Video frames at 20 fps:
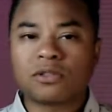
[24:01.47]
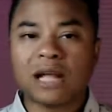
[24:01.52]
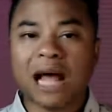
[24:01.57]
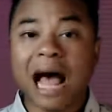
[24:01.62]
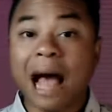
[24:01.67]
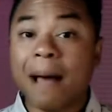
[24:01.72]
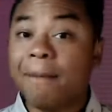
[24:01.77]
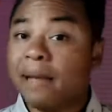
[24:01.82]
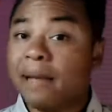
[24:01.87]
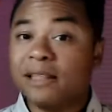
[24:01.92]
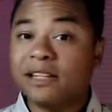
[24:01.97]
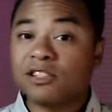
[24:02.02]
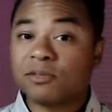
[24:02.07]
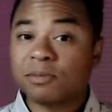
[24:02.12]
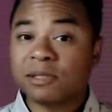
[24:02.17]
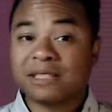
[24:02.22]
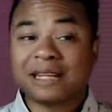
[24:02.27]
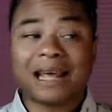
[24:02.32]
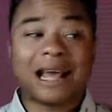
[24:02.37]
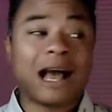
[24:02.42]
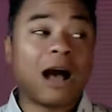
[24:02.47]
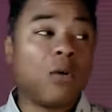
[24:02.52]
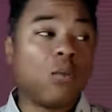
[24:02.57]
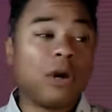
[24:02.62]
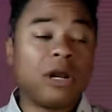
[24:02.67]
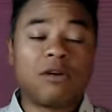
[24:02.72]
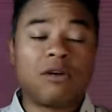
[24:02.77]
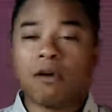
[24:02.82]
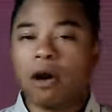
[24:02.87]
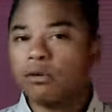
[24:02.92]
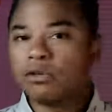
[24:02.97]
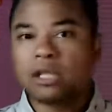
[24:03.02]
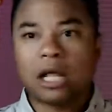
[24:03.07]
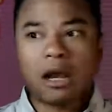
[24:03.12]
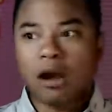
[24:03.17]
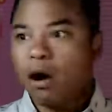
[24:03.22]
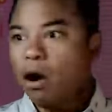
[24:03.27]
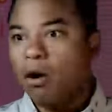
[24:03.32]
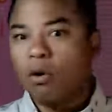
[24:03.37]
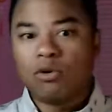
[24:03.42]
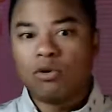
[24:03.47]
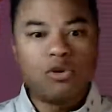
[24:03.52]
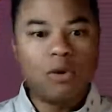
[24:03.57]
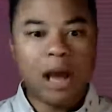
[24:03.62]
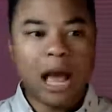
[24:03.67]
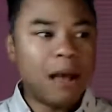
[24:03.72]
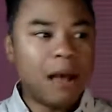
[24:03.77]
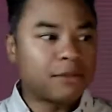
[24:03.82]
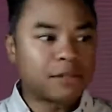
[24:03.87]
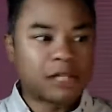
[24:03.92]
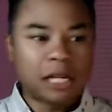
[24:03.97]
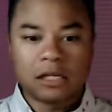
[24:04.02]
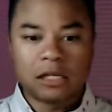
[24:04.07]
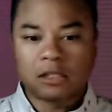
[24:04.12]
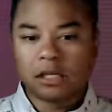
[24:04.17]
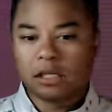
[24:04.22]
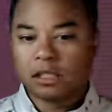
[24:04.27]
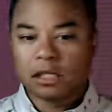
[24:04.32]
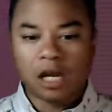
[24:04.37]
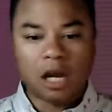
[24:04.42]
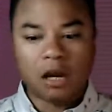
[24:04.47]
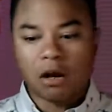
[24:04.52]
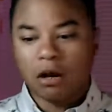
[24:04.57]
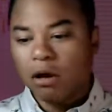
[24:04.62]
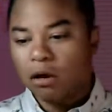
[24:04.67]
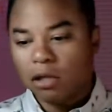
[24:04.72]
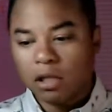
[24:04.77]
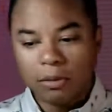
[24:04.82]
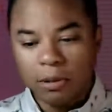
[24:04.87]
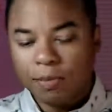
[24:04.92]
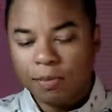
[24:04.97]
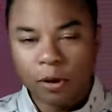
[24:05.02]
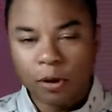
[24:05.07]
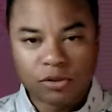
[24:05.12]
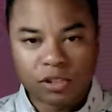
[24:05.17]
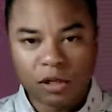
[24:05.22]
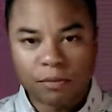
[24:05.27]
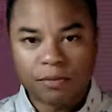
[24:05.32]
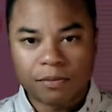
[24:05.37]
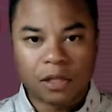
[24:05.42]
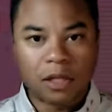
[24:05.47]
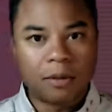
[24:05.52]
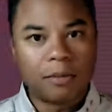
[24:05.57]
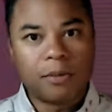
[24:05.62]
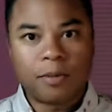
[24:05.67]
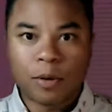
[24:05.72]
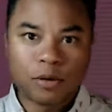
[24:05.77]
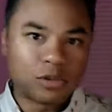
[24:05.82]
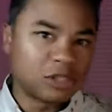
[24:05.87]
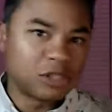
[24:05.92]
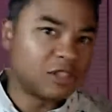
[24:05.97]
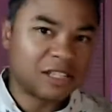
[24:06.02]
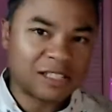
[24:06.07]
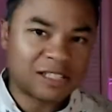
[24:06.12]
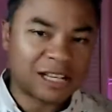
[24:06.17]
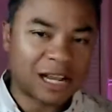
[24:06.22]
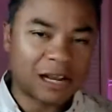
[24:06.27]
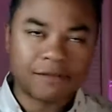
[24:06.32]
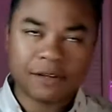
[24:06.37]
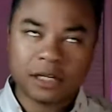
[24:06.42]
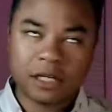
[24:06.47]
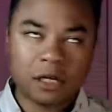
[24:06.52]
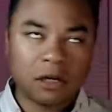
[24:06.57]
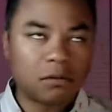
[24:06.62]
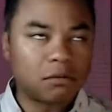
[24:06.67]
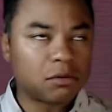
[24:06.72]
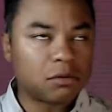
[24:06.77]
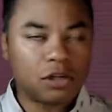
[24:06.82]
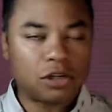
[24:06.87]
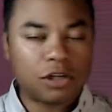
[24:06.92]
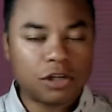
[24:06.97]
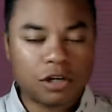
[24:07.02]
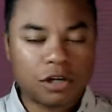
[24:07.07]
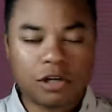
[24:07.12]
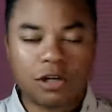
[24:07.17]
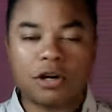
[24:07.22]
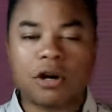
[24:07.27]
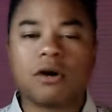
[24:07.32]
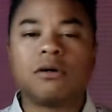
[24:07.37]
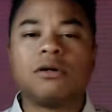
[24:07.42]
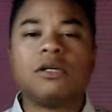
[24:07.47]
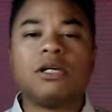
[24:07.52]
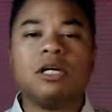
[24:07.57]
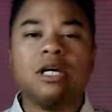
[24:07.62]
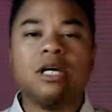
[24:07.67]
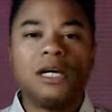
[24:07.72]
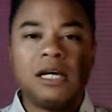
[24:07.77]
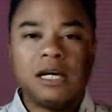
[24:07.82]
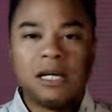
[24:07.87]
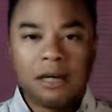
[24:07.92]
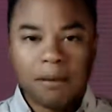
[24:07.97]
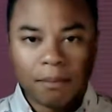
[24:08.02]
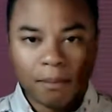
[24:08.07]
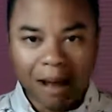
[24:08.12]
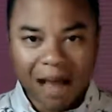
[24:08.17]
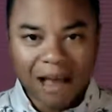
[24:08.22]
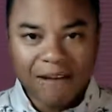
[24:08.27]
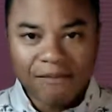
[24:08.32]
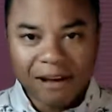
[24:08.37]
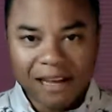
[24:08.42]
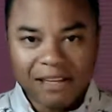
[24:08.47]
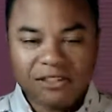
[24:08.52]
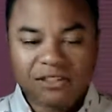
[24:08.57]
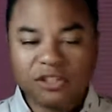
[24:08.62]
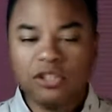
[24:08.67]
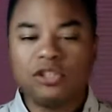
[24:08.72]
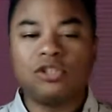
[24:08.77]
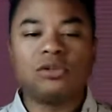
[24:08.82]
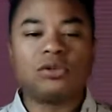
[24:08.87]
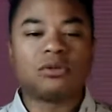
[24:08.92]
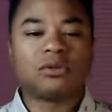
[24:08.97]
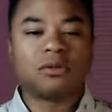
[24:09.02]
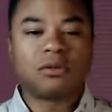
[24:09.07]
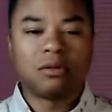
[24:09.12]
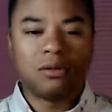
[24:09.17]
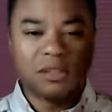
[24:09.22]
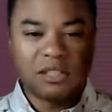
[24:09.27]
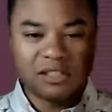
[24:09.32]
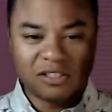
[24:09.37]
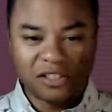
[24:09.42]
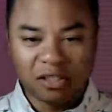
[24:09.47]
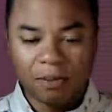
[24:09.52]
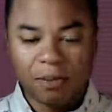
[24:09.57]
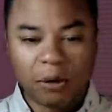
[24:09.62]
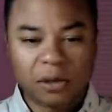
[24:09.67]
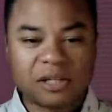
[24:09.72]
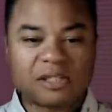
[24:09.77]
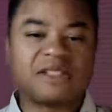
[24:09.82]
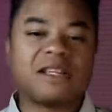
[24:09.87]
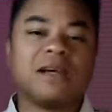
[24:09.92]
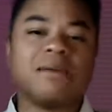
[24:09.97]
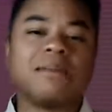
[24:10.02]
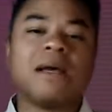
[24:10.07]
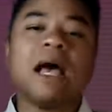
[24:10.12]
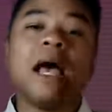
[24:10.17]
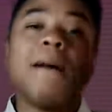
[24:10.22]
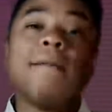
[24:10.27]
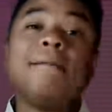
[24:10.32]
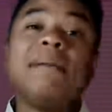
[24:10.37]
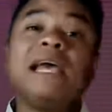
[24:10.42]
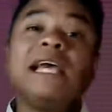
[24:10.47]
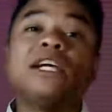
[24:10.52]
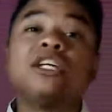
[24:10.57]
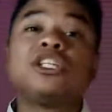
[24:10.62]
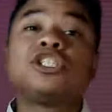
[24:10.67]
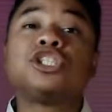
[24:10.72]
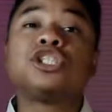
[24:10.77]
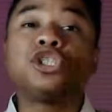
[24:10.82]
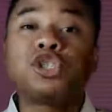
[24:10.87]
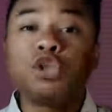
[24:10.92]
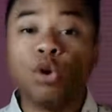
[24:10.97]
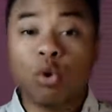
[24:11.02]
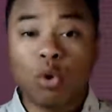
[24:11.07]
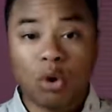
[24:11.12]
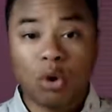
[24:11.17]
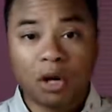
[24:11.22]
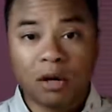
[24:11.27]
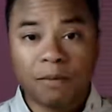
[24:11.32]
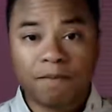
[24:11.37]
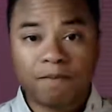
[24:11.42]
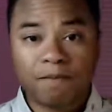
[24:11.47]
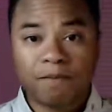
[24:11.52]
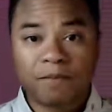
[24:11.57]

I made this mistake. I was like, oh, new apps like TikTok. Oh, let me post something. Let me post a TikTok video. No. My advice to you, this is the bonus tip. Make sure